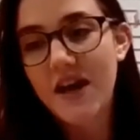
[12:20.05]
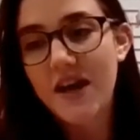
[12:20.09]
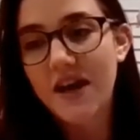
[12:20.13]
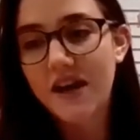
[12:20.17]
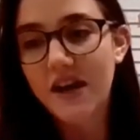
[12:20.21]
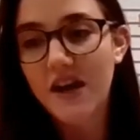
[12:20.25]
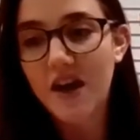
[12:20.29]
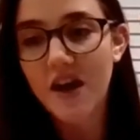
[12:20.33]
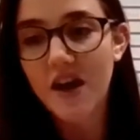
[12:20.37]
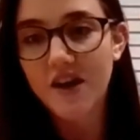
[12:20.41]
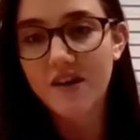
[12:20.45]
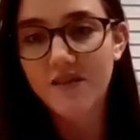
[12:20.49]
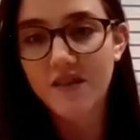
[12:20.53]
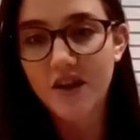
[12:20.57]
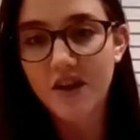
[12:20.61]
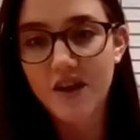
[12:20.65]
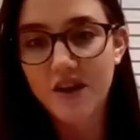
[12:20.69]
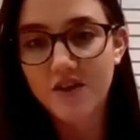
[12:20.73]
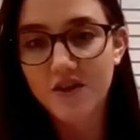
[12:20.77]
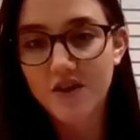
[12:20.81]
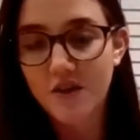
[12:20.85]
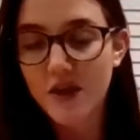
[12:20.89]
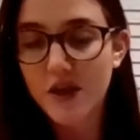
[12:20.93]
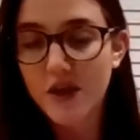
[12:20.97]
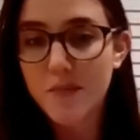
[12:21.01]
and kind of
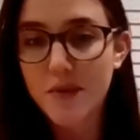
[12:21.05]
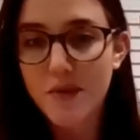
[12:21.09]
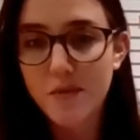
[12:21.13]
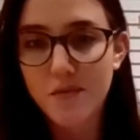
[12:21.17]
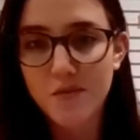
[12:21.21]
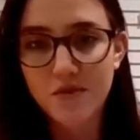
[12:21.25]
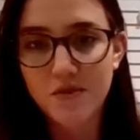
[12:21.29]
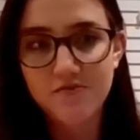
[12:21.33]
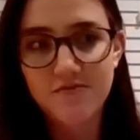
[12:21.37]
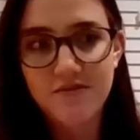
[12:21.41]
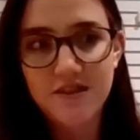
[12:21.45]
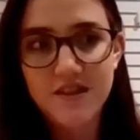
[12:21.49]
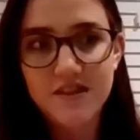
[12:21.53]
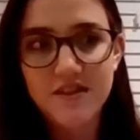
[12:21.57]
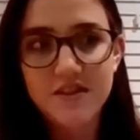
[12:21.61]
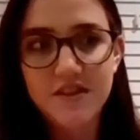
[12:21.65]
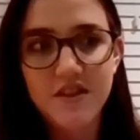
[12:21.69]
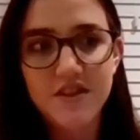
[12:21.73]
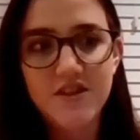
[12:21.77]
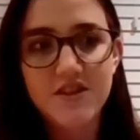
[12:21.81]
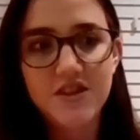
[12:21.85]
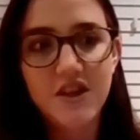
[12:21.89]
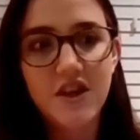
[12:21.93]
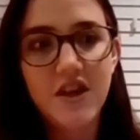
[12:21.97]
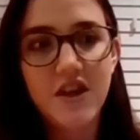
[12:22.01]
like doing a bit more
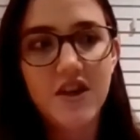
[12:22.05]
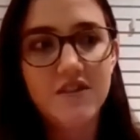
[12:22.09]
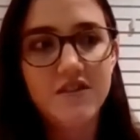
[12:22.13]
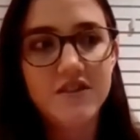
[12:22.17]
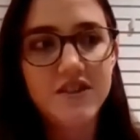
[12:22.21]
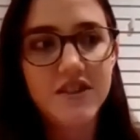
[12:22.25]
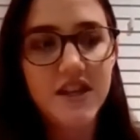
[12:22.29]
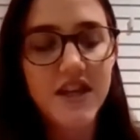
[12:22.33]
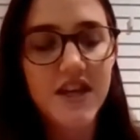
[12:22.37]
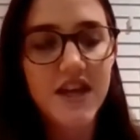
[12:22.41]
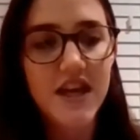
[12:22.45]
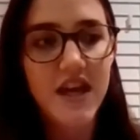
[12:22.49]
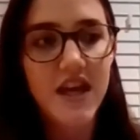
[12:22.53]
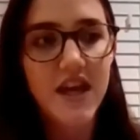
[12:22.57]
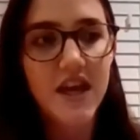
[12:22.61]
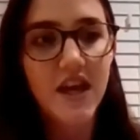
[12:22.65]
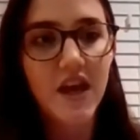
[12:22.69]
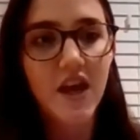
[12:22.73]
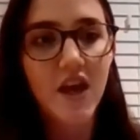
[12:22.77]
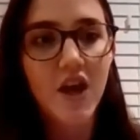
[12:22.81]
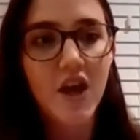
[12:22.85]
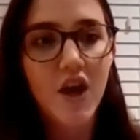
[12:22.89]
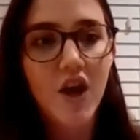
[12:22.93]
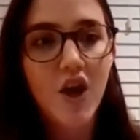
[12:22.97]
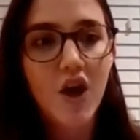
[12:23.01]
research and kind of seeing